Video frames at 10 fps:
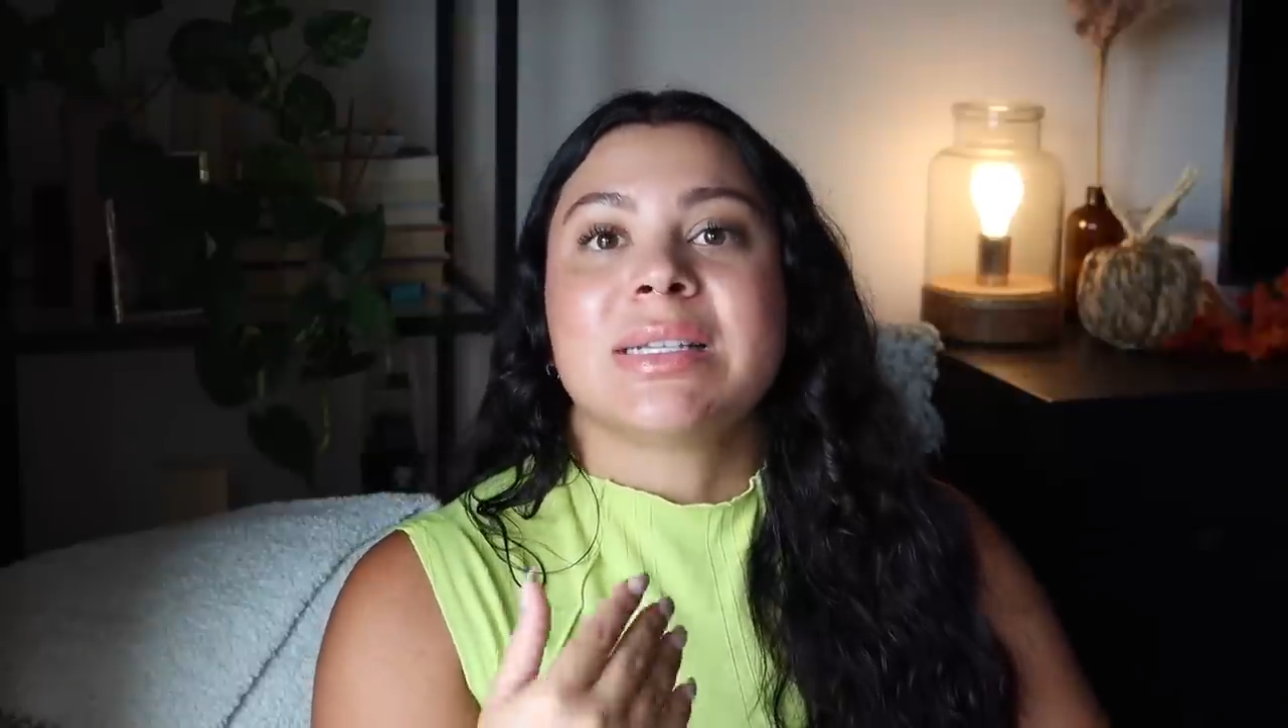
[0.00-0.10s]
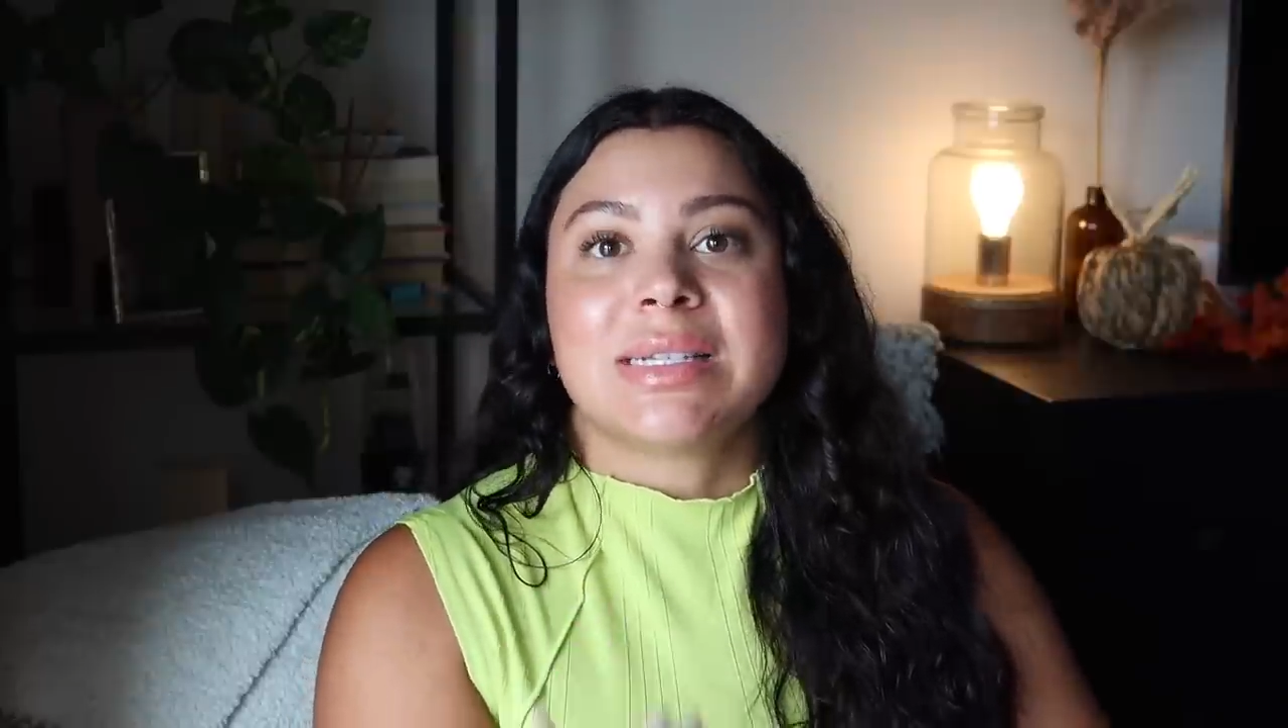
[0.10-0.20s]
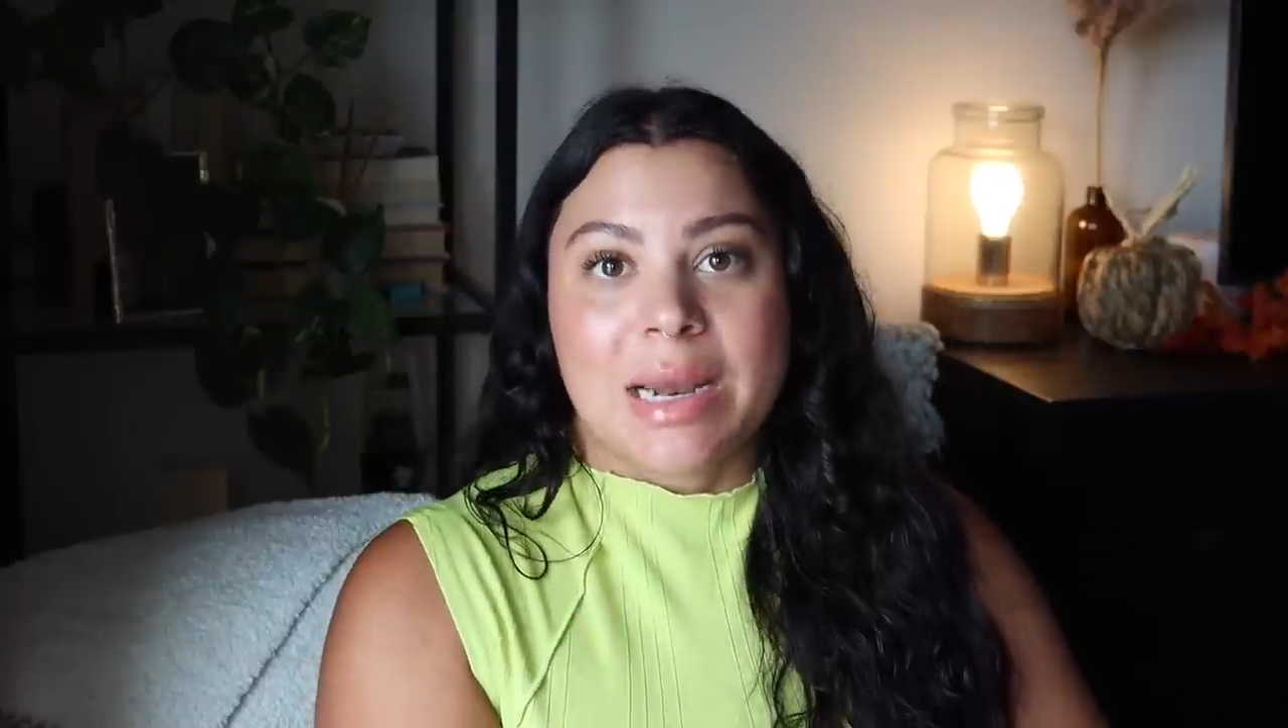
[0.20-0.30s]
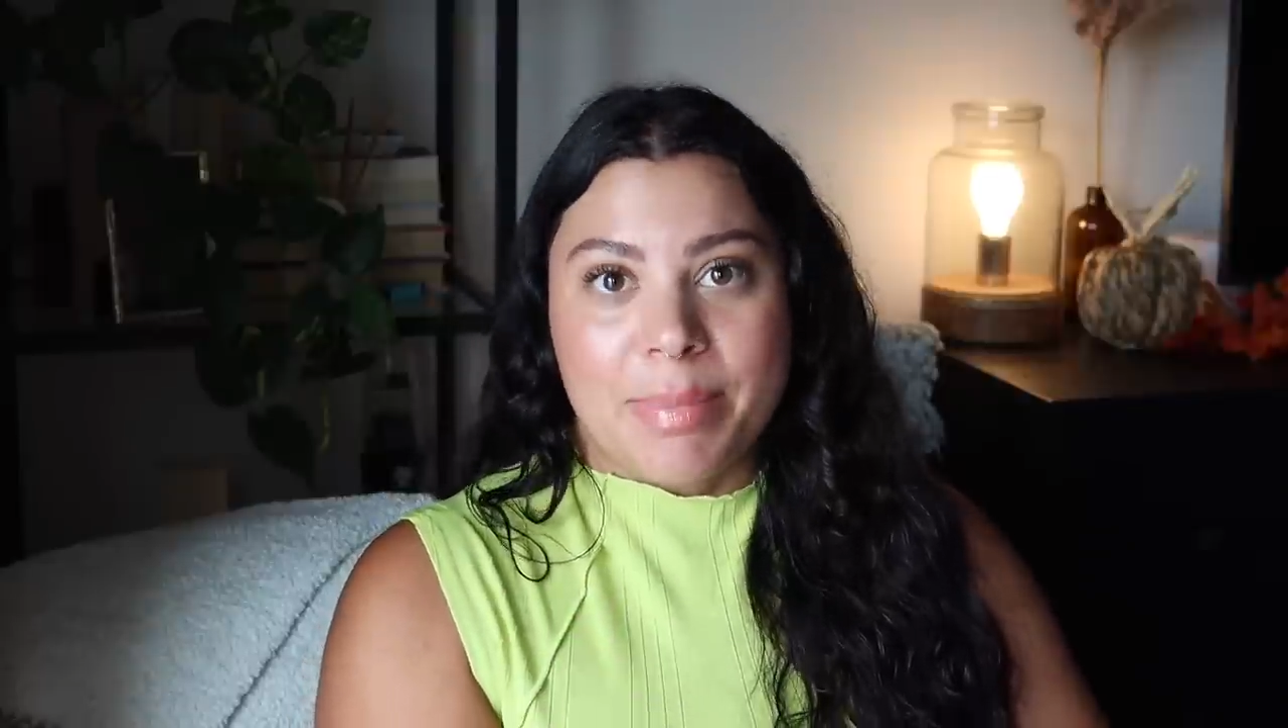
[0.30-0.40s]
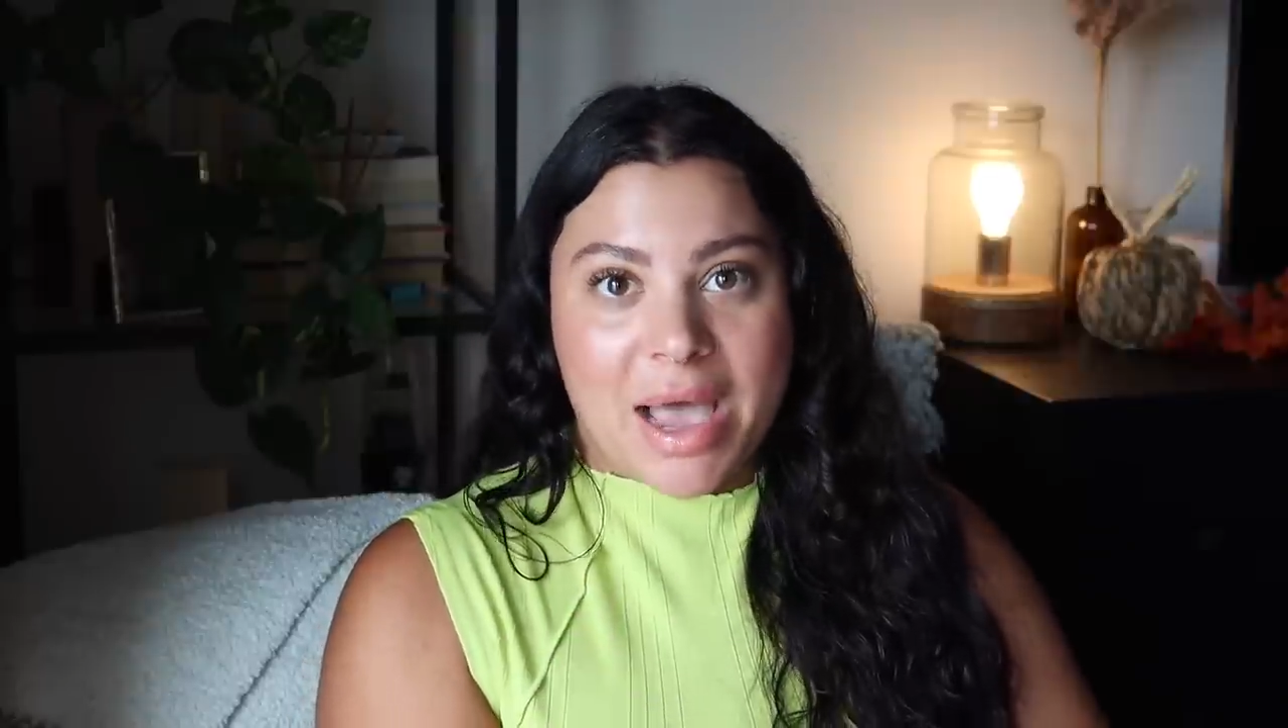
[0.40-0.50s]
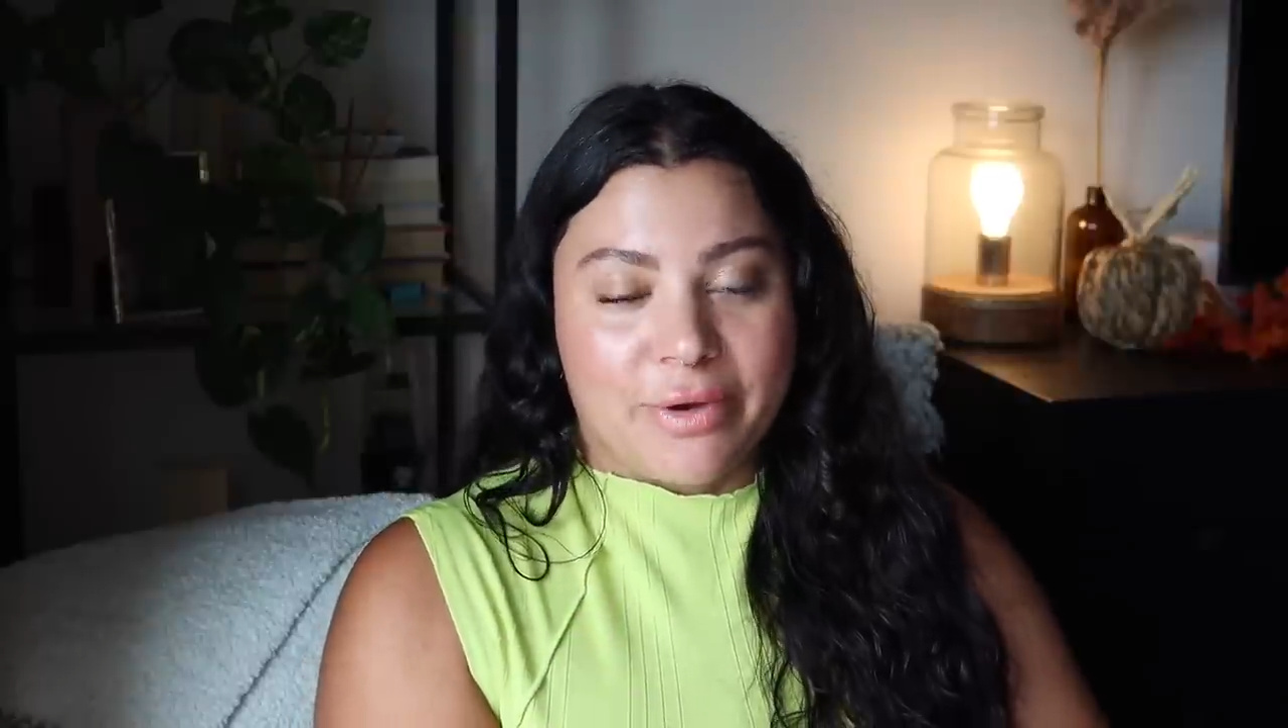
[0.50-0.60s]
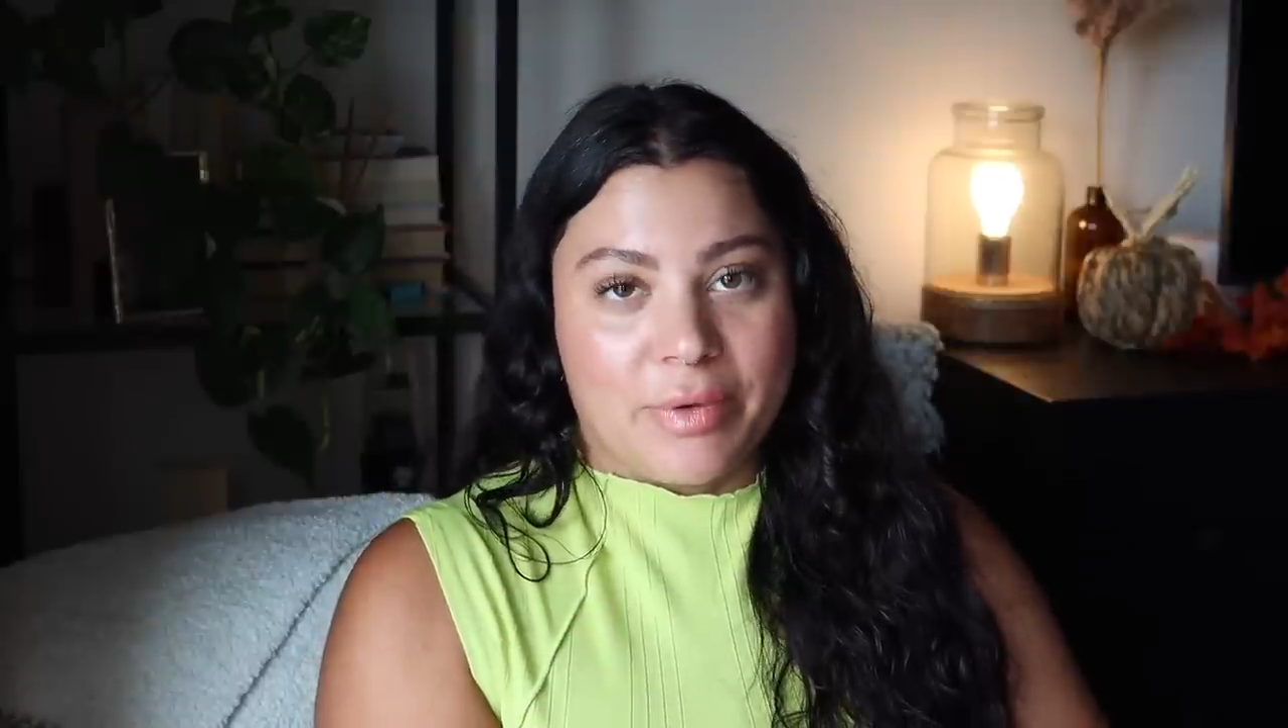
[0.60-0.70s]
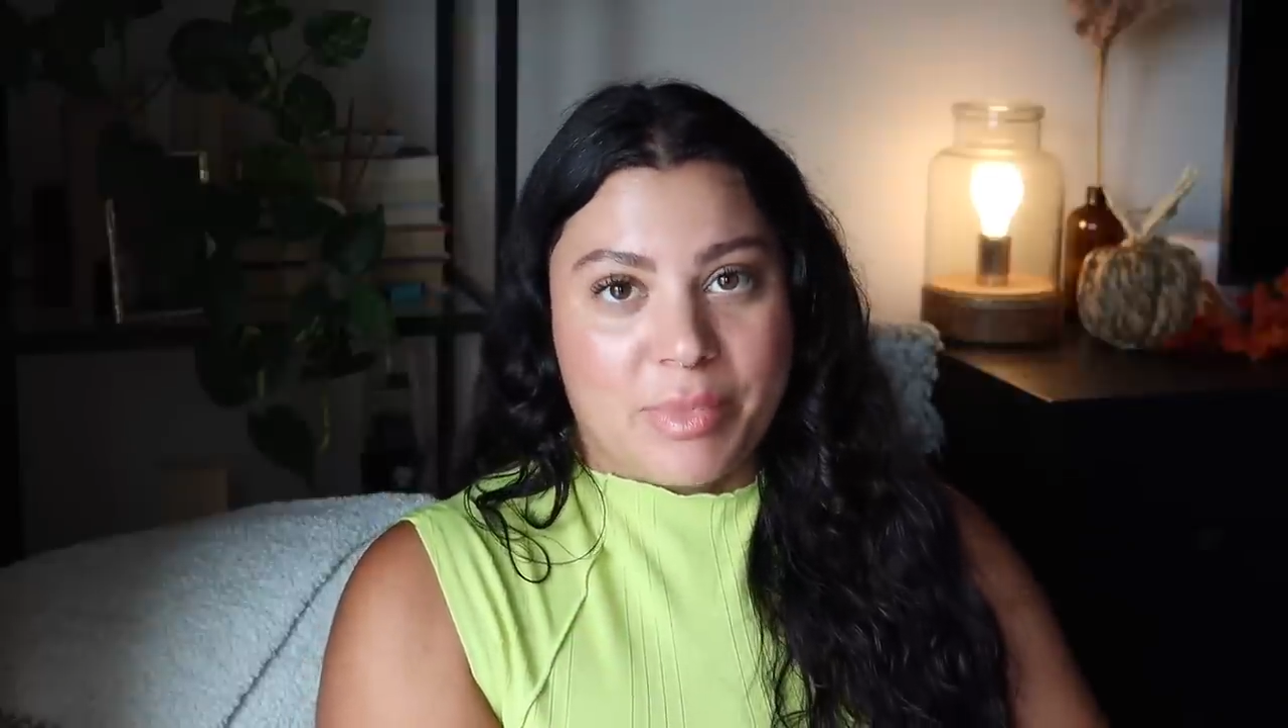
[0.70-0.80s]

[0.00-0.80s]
set back